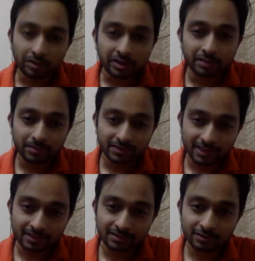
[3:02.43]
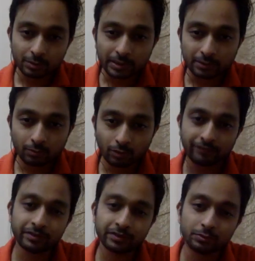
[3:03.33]
represents doing
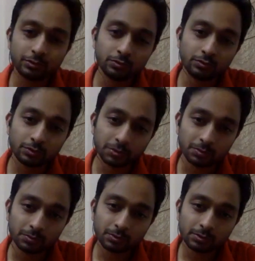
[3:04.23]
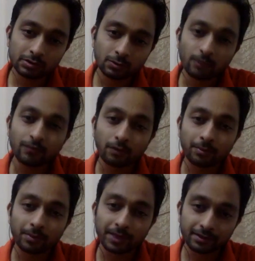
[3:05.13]
whatever you do to go from
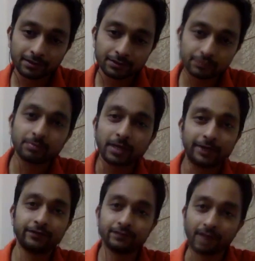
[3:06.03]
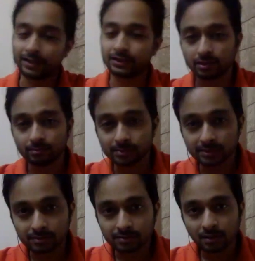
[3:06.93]
data to some kind of
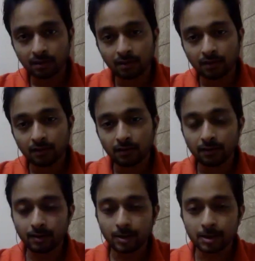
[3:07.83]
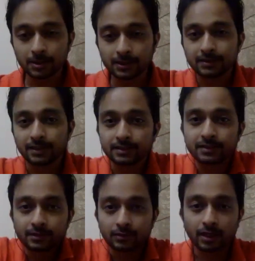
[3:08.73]
actionable insights,
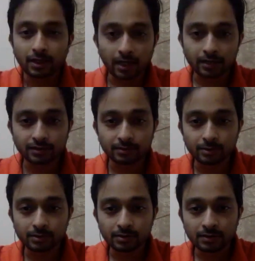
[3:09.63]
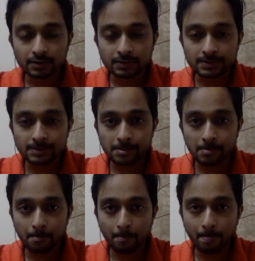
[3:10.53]
actionable
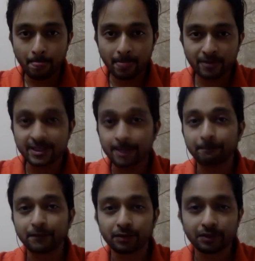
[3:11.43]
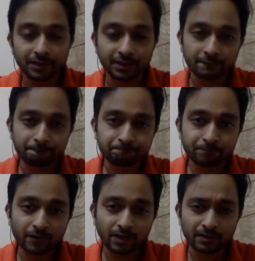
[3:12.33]
step that you can take.
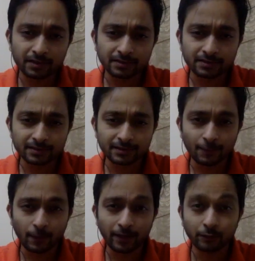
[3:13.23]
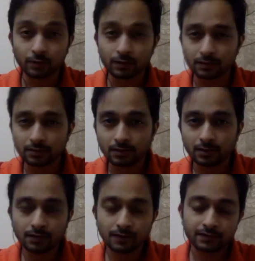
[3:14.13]
Yeah, that's how I would
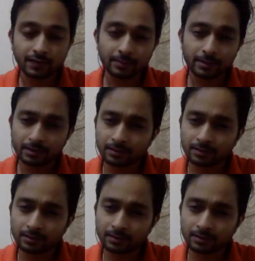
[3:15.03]
describe it.